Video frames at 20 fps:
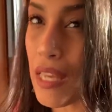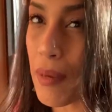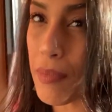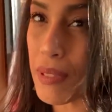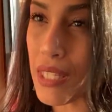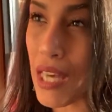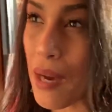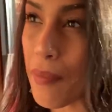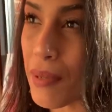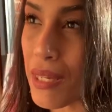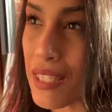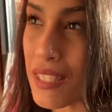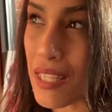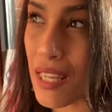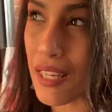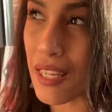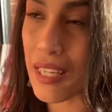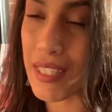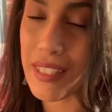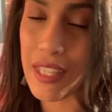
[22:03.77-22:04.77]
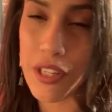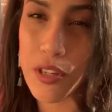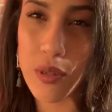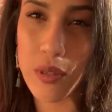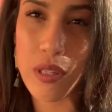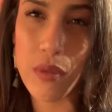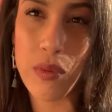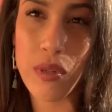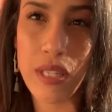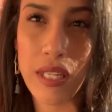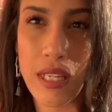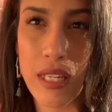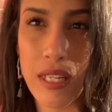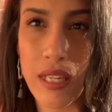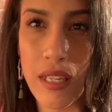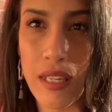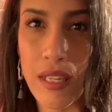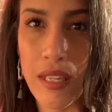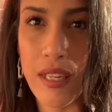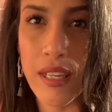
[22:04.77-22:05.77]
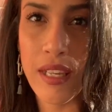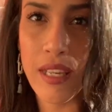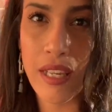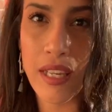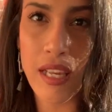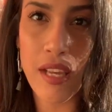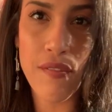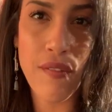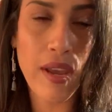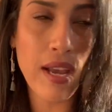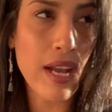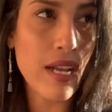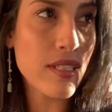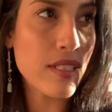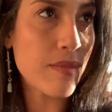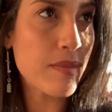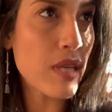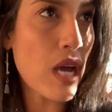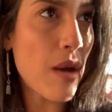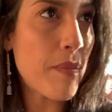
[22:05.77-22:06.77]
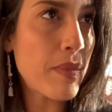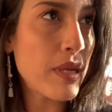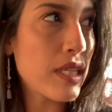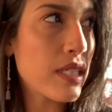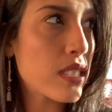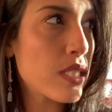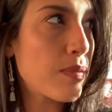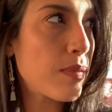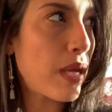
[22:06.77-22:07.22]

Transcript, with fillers: type of toppings on it because I knew he wouldn't eat it if I got some toppings.